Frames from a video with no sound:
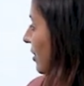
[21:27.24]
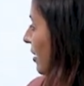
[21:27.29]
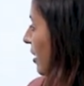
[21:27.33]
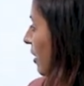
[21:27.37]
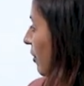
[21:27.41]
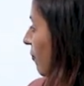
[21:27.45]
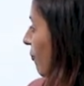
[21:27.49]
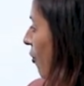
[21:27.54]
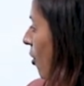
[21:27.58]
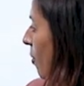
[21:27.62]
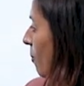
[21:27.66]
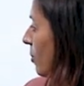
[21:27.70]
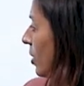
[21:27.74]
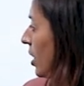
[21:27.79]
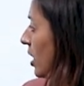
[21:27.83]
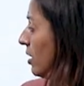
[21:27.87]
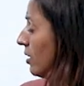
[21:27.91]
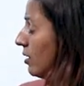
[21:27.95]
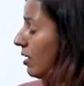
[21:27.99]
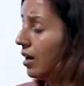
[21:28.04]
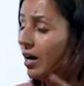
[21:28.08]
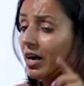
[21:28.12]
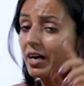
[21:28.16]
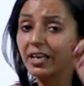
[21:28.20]
in the formula,
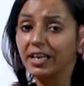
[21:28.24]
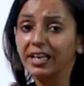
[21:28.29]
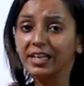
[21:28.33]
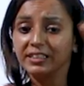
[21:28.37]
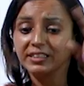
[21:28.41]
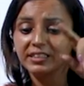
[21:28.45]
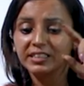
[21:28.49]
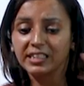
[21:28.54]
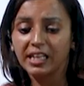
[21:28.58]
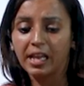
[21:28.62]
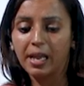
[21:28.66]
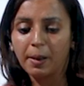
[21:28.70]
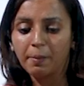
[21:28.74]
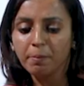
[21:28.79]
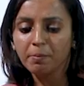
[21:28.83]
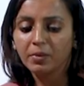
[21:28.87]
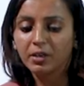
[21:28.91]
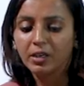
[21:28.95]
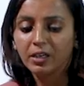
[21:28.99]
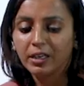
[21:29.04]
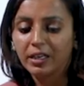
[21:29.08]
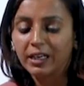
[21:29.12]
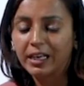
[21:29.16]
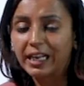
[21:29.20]
again same,
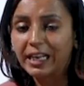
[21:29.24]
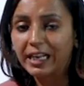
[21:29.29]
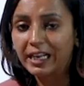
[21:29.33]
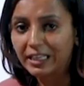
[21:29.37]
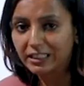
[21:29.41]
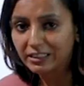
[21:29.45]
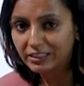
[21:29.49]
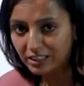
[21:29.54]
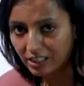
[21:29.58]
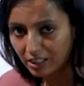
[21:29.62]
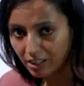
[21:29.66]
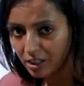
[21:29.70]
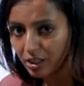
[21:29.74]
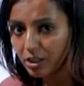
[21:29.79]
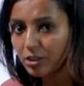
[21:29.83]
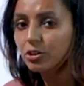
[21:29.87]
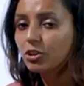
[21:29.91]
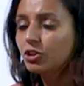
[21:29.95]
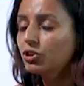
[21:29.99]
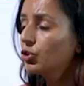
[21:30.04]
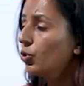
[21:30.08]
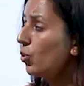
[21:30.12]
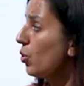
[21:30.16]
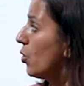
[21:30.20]
is equals
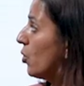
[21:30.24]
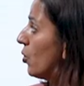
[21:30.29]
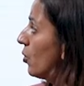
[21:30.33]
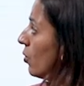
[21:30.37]
to